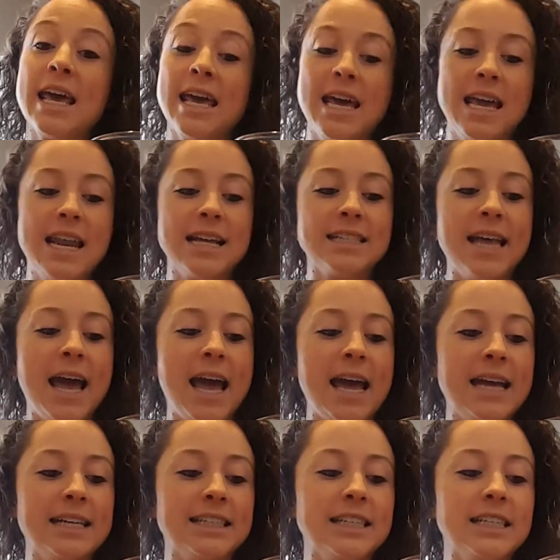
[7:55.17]
it is
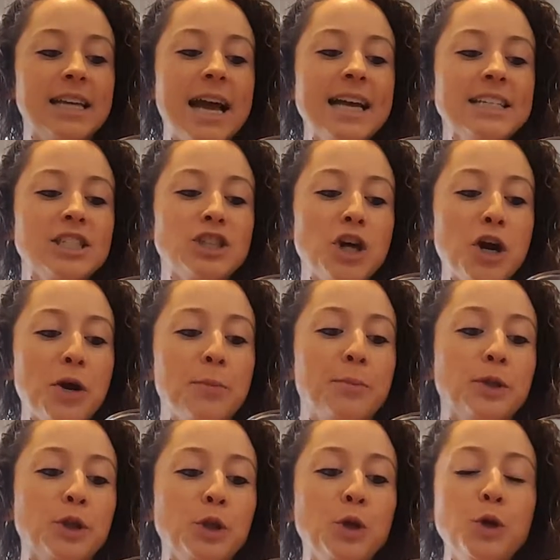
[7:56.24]
a nice dark
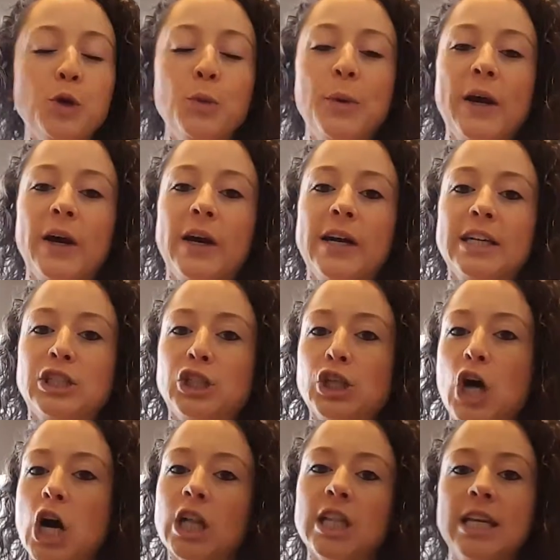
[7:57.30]
blueberry
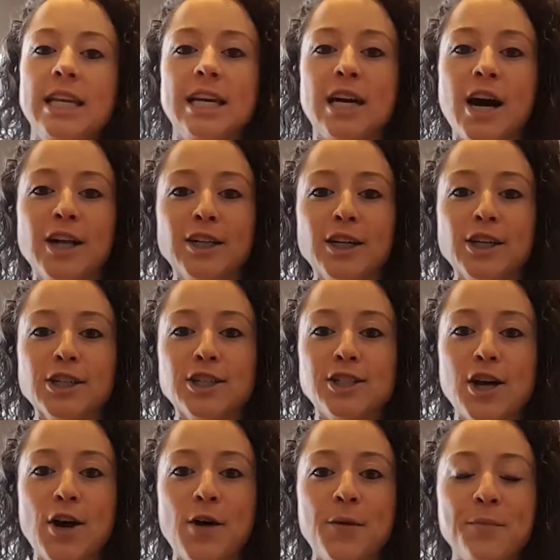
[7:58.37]
chocolatey color.
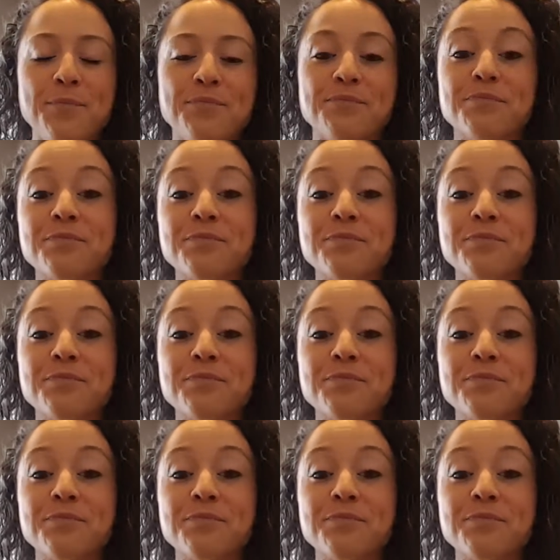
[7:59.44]
So